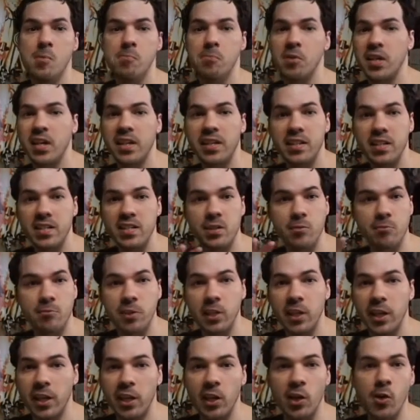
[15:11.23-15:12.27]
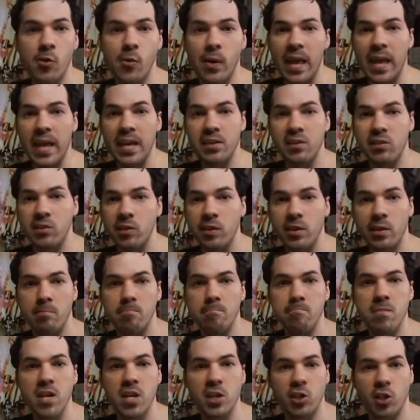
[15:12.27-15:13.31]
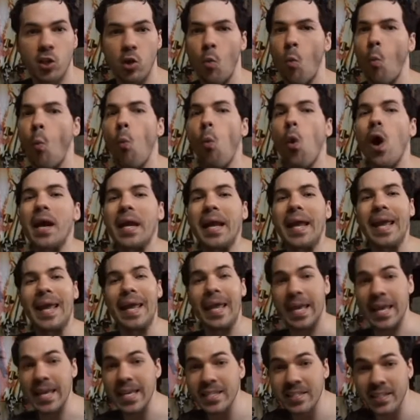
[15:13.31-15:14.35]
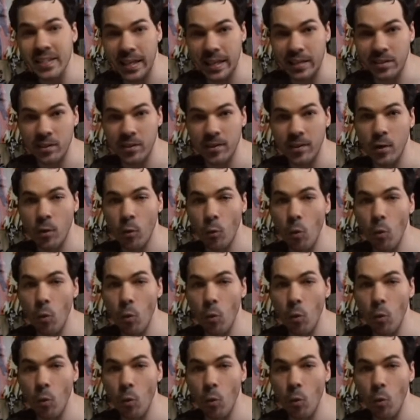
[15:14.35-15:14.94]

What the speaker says: But he doesn't really go into the mission. What is it?